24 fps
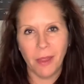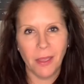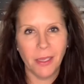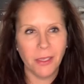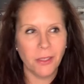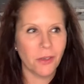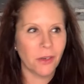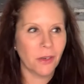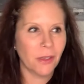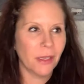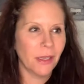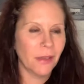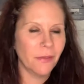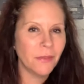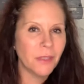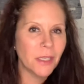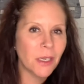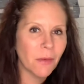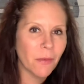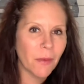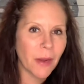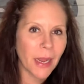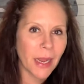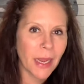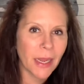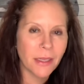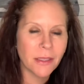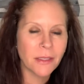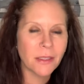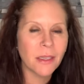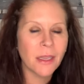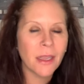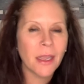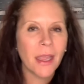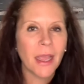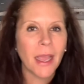I started lifting
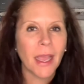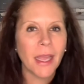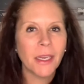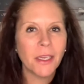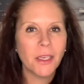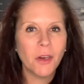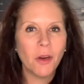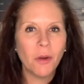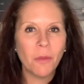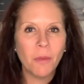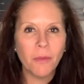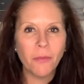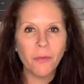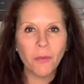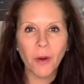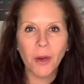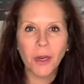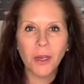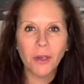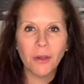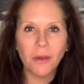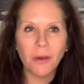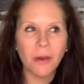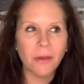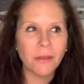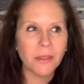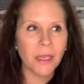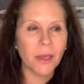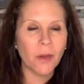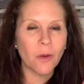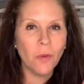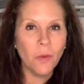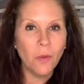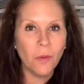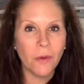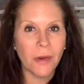weights. And you know, before I knew it, I was like,
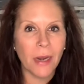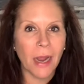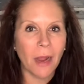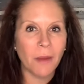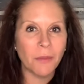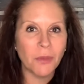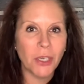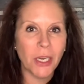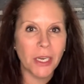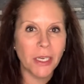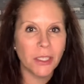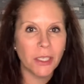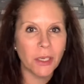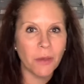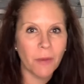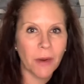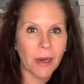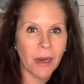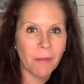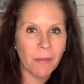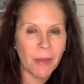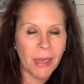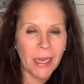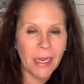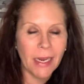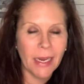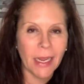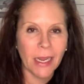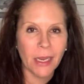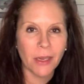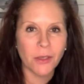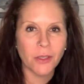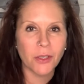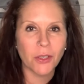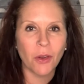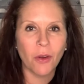ooh, now I'm changing what I'm
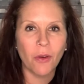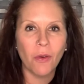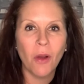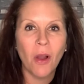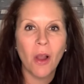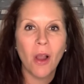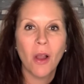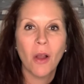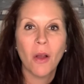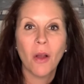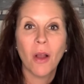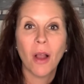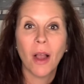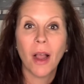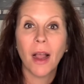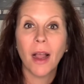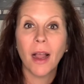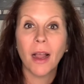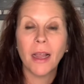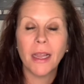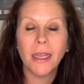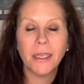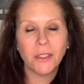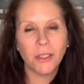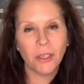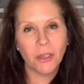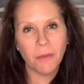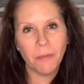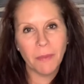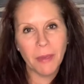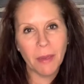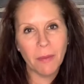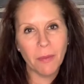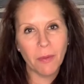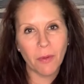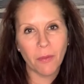eating. So it took
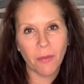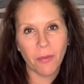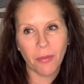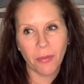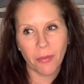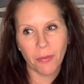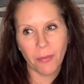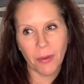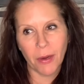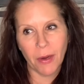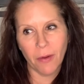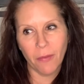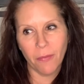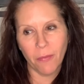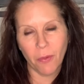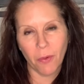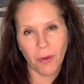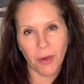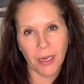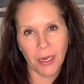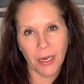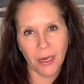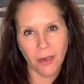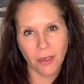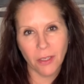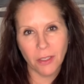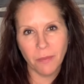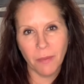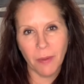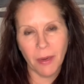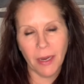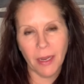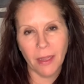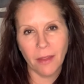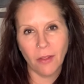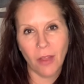me about 3 or 4 years,
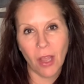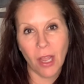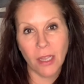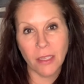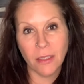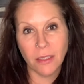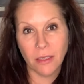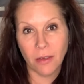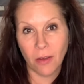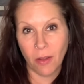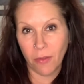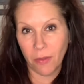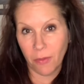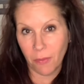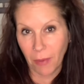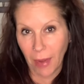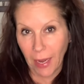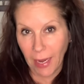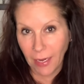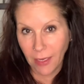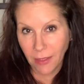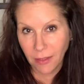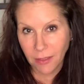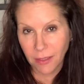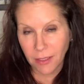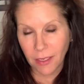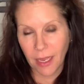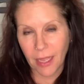but I lost all the weight.